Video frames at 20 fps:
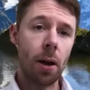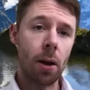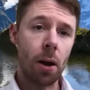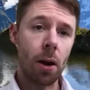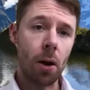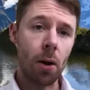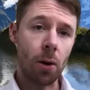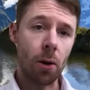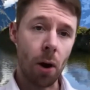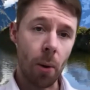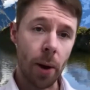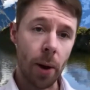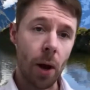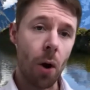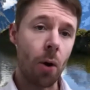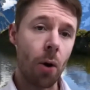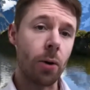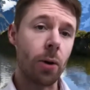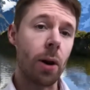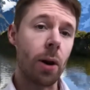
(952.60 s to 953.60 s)
and going
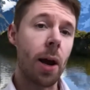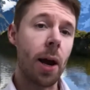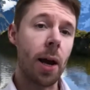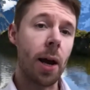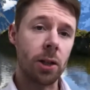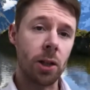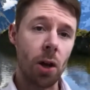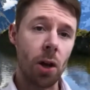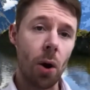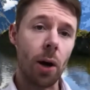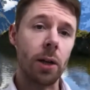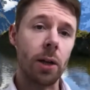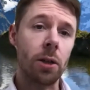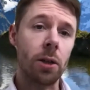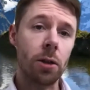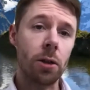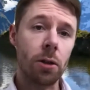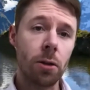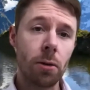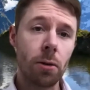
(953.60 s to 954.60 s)
on as the
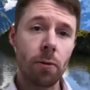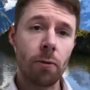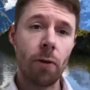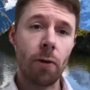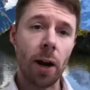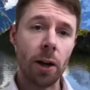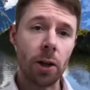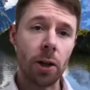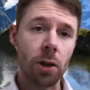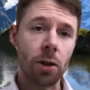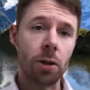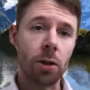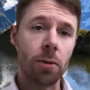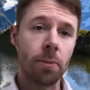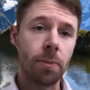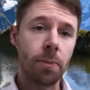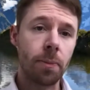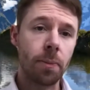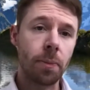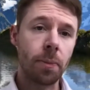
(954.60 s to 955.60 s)
ice fractures.
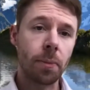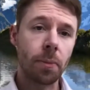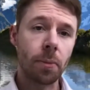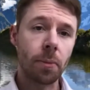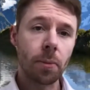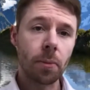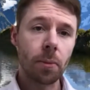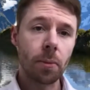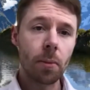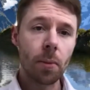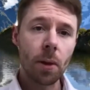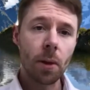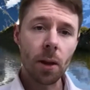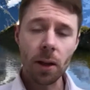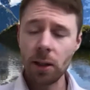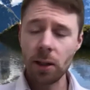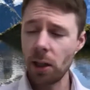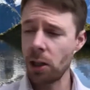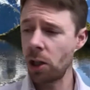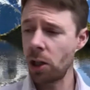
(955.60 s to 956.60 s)

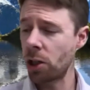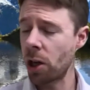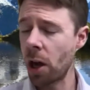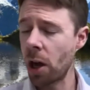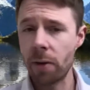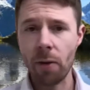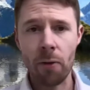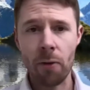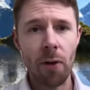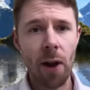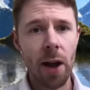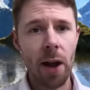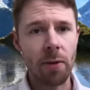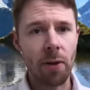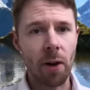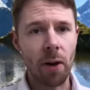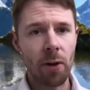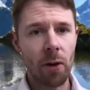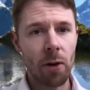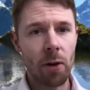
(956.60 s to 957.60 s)
So that's just kind of a flavor.
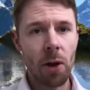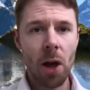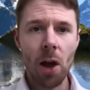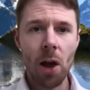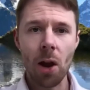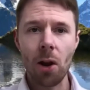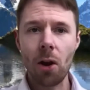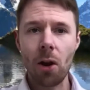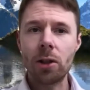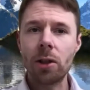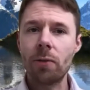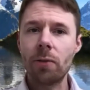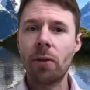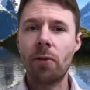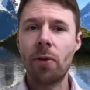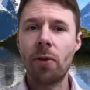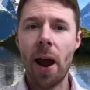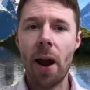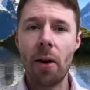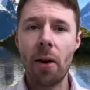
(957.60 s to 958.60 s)
I've got lots of
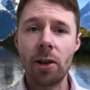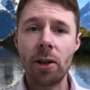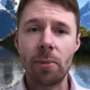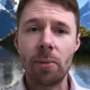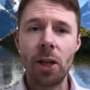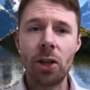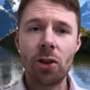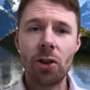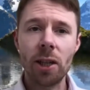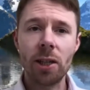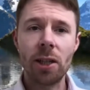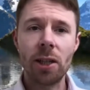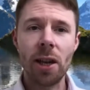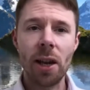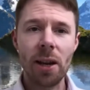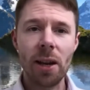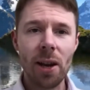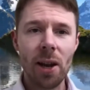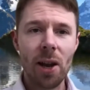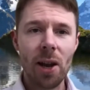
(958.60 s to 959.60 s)
different areas I'm interested
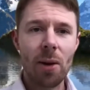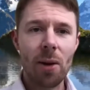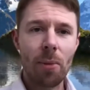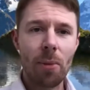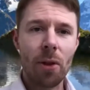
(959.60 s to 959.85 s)
in, but